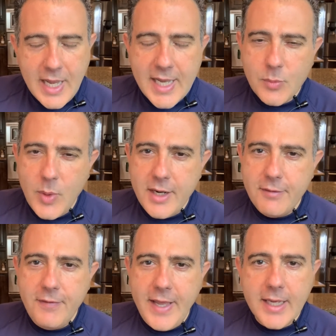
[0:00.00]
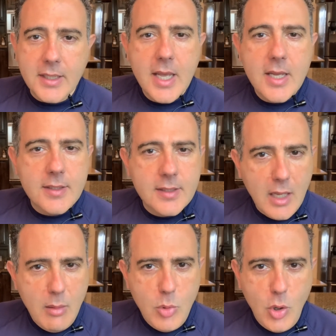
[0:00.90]
As a matter of fact,
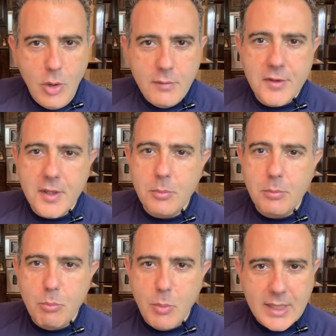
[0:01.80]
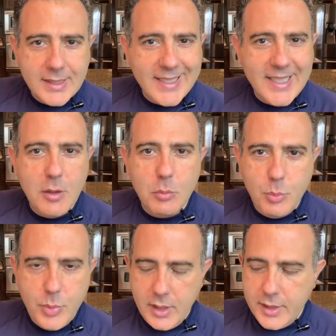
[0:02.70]
some of the
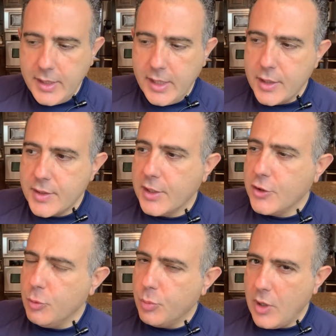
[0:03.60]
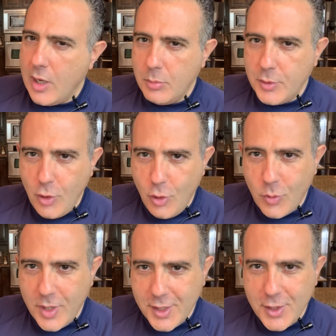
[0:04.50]
multi-billionaires that you probably
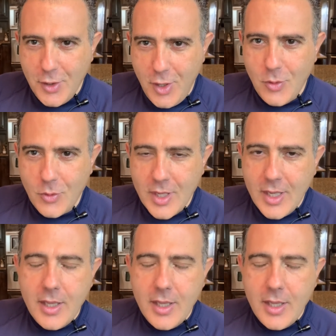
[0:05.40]
already know,